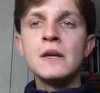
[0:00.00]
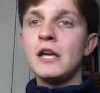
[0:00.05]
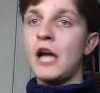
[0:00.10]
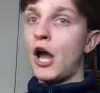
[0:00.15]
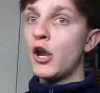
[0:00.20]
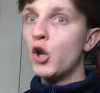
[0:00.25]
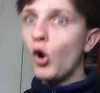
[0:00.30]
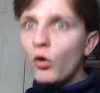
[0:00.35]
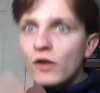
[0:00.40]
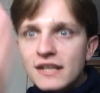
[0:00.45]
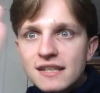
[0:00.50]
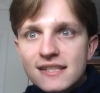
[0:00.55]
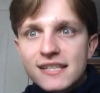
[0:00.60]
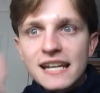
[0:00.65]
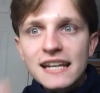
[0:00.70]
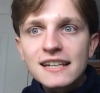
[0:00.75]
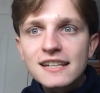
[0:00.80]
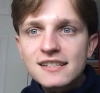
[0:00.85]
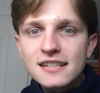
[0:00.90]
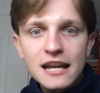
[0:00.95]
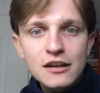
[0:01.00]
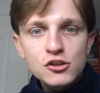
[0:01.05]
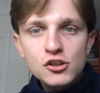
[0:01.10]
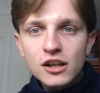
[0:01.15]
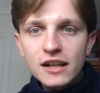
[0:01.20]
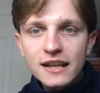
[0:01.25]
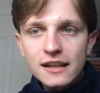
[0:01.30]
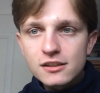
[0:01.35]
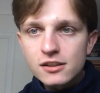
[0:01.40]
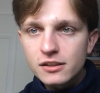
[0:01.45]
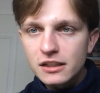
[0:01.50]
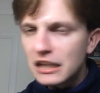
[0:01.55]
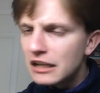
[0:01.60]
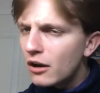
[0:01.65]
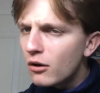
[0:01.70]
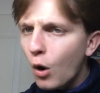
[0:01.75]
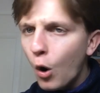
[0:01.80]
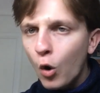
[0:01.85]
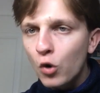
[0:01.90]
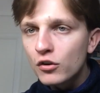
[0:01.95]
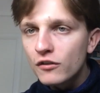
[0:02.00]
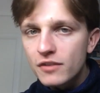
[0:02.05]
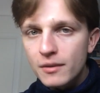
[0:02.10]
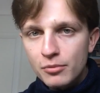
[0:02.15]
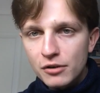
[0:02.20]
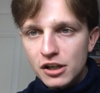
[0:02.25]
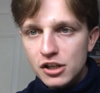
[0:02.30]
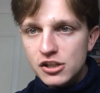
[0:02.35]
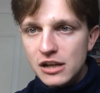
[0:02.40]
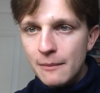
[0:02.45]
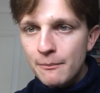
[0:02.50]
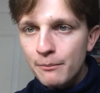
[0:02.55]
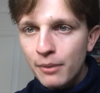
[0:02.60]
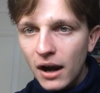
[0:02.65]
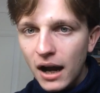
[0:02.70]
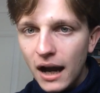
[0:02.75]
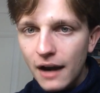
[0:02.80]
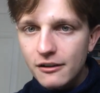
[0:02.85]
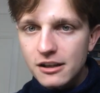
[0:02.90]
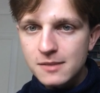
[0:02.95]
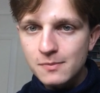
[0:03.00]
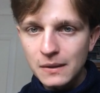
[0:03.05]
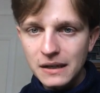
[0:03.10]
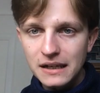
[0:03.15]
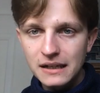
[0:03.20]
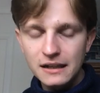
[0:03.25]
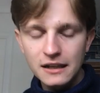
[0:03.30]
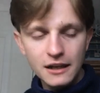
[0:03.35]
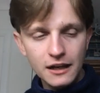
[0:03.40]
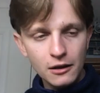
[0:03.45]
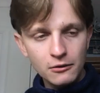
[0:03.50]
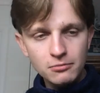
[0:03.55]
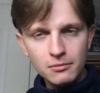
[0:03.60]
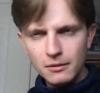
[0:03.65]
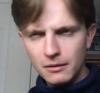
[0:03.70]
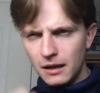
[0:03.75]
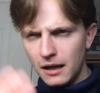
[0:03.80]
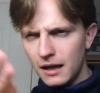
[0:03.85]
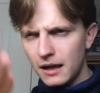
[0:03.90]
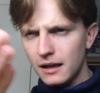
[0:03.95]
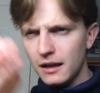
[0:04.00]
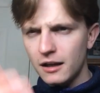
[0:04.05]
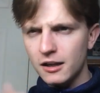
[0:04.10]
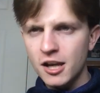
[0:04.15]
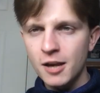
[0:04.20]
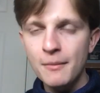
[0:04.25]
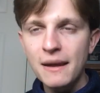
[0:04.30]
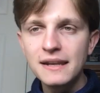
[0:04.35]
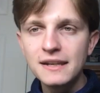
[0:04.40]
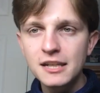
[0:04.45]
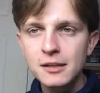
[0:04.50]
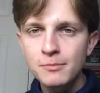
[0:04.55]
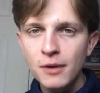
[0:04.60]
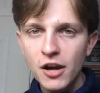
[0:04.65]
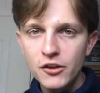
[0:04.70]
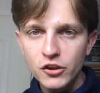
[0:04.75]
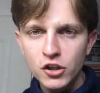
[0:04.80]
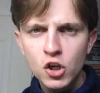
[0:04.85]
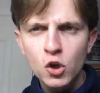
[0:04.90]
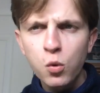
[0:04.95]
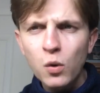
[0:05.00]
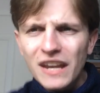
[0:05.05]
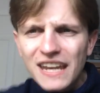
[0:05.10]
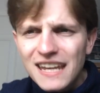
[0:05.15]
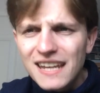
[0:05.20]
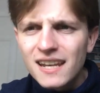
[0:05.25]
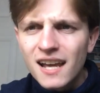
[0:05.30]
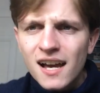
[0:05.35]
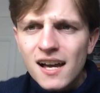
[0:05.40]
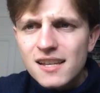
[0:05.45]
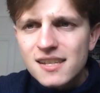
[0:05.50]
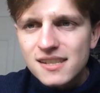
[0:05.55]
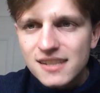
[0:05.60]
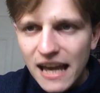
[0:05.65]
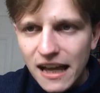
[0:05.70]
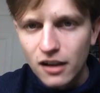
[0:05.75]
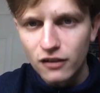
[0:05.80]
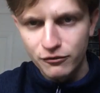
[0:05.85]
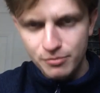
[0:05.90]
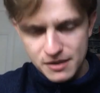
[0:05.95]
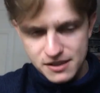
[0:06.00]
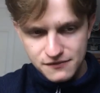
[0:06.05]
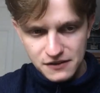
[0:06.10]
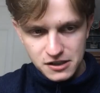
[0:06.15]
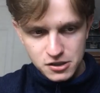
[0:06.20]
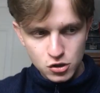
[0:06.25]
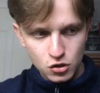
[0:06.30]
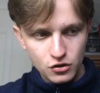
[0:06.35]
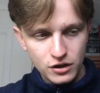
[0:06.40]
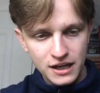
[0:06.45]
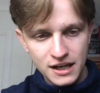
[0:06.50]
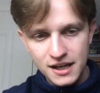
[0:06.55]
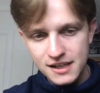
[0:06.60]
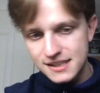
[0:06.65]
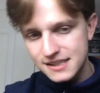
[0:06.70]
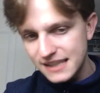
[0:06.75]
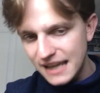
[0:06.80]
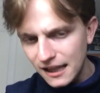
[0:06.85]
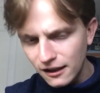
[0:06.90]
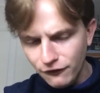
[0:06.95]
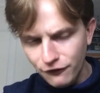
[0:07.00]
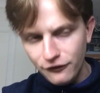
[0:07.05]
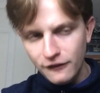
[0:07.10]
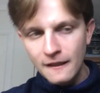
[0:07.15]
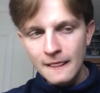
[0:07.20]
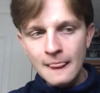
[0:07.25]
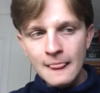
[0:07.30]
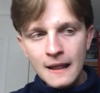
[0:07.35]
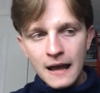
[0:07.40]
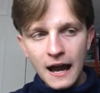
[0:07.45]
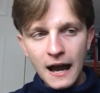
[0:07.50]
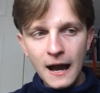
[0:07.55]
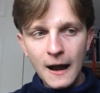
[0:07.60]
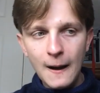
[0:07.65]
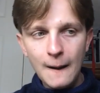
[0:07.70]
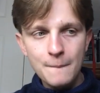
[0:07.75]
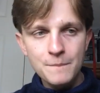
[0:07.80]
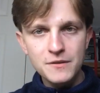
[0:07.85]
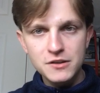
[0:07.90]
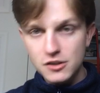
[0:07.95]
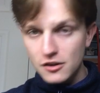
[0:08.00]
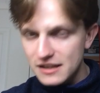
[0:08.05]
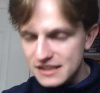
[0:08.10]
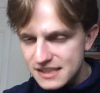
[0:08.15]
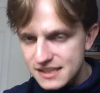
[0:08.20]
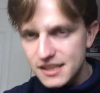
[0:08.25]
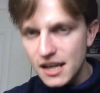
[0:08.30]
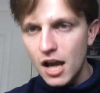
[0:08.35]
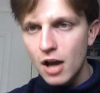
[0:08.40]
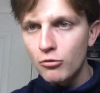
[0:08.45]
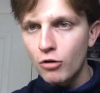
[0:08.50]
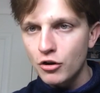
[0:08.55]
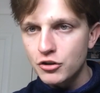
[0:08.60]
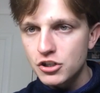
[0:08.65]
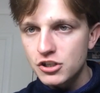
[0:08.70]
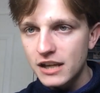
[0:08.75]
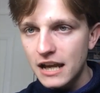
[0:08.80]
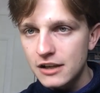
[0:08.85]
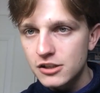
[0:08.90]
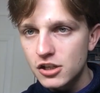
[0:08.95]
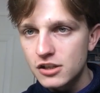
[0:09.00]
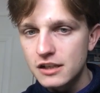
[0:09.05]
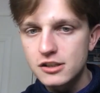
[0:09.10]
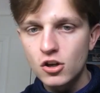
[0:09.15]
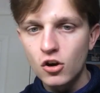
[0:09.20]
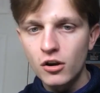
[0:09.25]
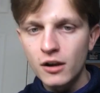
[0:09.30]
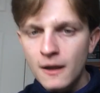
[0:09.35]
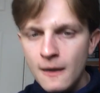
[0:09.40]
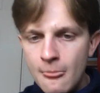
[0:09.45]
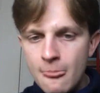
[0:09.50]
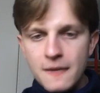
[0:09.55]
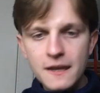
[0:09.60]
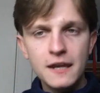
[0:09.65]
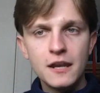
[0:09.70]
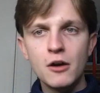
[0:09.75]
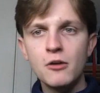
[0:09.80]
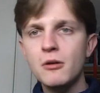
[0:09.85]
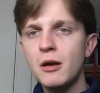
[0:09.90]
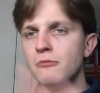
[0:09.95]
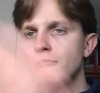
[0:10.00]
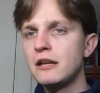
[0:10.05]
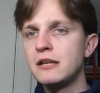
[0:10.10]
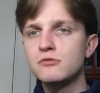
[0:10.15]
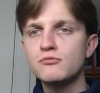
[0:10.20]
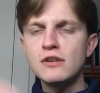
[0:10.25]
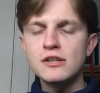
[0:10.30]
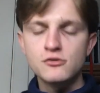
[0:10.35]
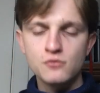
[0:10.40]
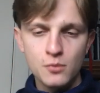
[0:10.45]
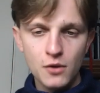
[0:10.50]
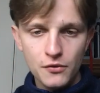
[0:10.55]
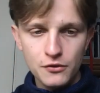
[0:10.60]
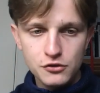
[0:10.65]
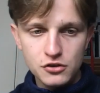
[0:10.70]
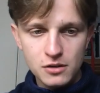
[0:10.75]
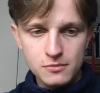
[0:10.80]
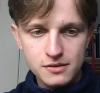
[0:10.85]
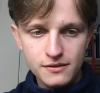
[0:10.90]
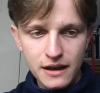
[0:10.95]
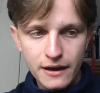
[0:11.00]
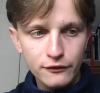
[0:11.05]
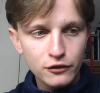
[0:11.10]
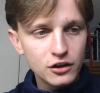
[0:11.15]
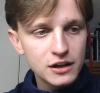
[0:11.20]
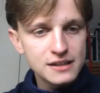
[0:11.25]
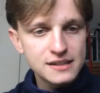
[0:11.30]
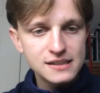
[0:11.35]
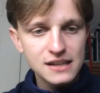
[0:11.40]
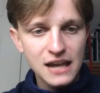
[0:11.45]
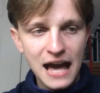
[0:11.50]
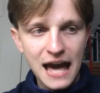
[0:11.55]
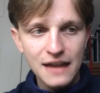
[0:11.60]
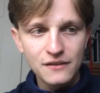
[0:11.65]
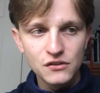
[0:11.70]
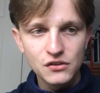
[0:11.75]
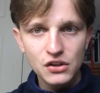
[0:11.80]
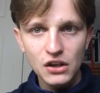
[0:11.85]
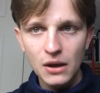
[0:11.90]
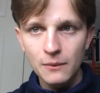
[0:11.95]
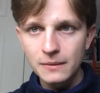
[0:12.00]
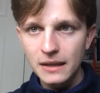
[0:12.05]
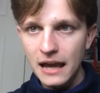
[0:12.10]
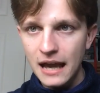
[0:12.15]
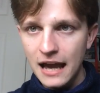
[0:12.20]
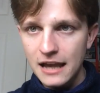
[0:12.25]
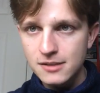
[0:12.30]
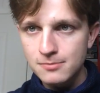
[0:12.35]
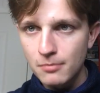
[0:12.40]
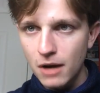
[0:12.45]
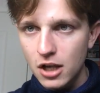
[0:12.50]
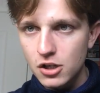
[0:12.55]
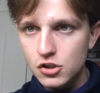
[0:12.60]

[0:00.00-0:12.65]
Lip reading: anointed, essentially, as, Order of the British Empire. He's been, commended by the Queen herself, Miss Victoria herself. So he's Sir Roger Scatcherd. He's got, he's rich beyond the dreams of avarice and, has